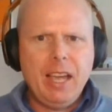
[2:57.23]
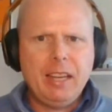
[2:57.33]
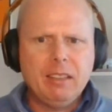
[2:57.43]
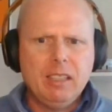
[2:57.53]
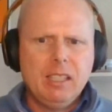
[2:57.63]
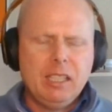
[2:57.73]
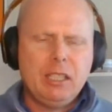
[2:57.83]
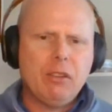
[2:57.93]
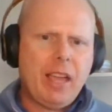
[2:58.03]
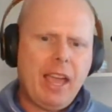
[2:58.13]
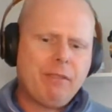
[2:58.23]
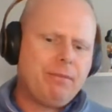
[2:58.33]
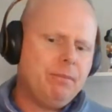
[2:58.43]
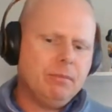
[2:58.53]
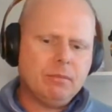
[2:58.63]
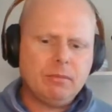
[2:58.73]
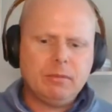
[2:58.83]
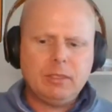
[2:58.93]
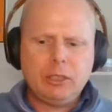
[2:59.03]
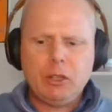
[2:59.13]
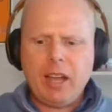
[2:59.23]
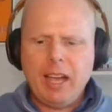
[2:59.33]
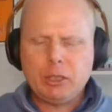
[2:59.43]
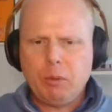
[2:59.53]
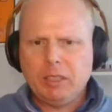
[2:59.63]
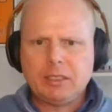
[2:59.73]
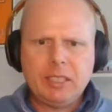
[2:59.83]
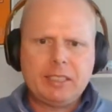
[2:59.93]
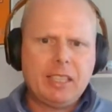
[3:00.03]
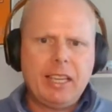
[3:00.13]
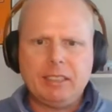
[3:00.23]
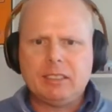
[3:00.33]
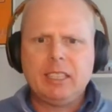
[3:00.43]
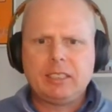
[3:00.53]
And, you know, they have your guys around 6'8",